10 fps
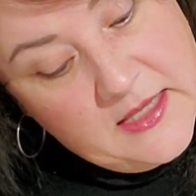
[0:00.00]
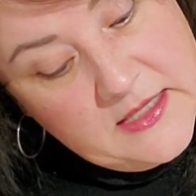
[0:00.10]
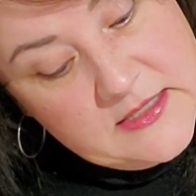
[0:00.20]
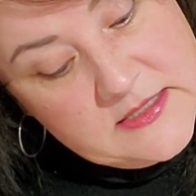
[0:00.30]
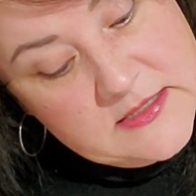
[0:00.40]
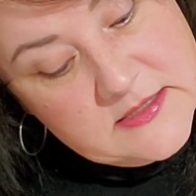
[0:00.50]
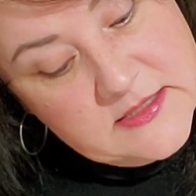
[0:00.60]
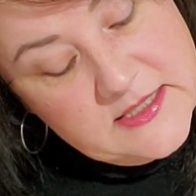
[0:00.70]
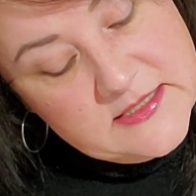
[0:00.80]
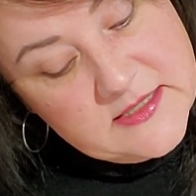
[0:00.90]
is
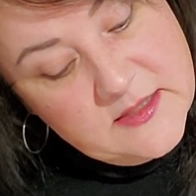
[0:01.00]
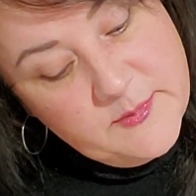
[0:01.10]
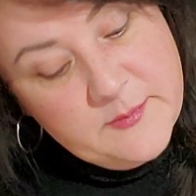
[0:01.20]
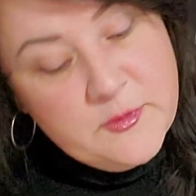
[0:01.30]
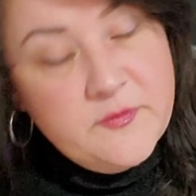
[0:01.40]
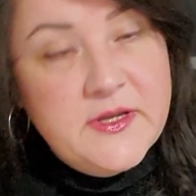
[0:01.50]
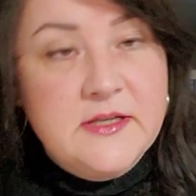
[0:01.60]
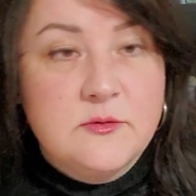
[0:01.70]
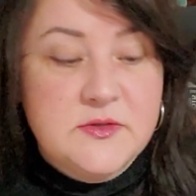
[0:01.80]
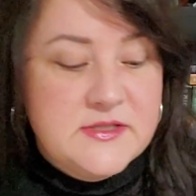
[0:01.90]
he's going to be moving
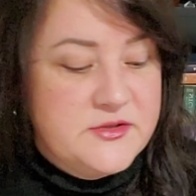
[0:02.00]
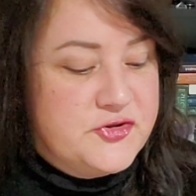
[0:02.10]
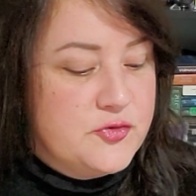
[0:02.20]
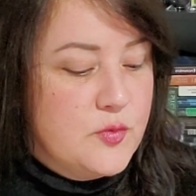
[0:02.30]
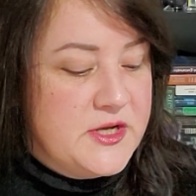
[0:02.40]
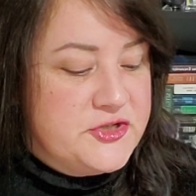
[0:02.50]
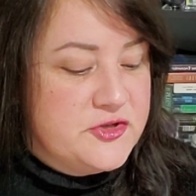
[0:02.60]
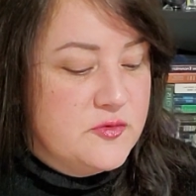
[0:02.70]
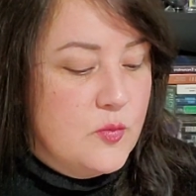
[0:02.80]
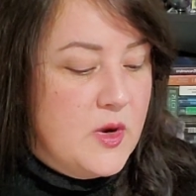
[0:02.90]
into a
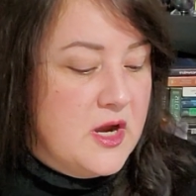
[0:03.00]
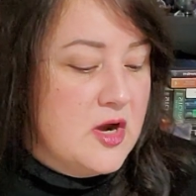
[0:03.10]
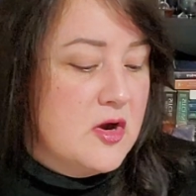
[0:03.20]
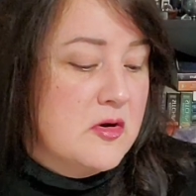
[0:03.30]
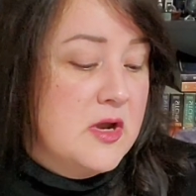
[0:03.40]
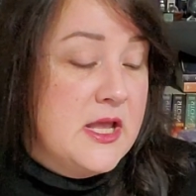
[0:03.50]
situation where